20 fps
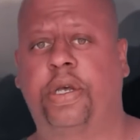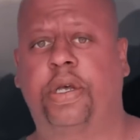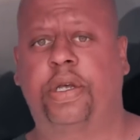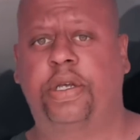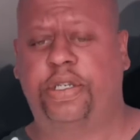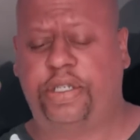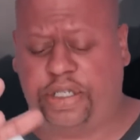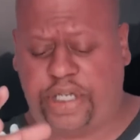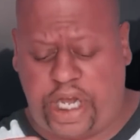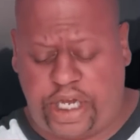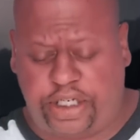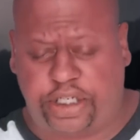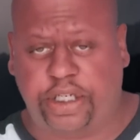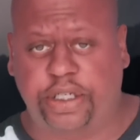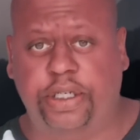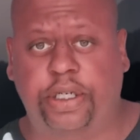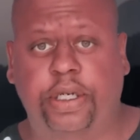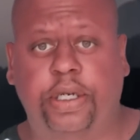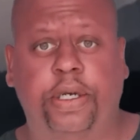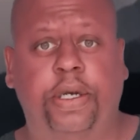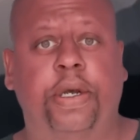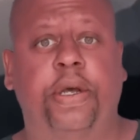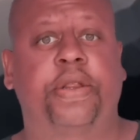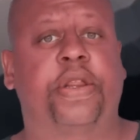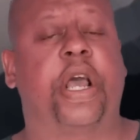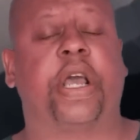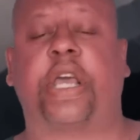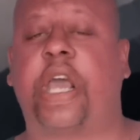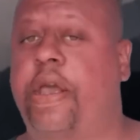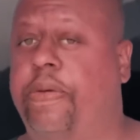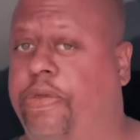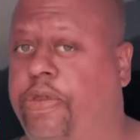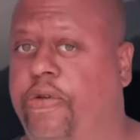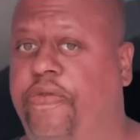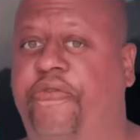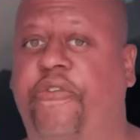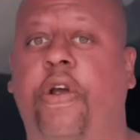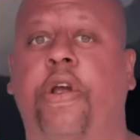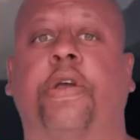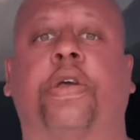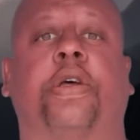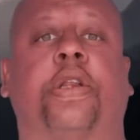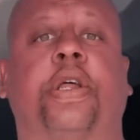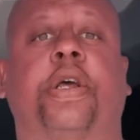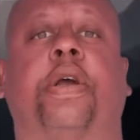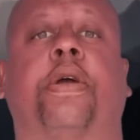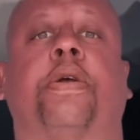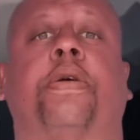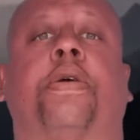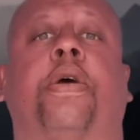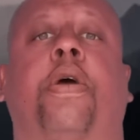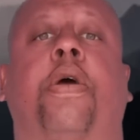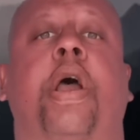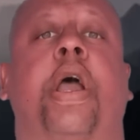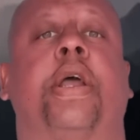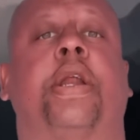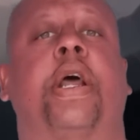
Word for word: stationed. They came through very clear, all right?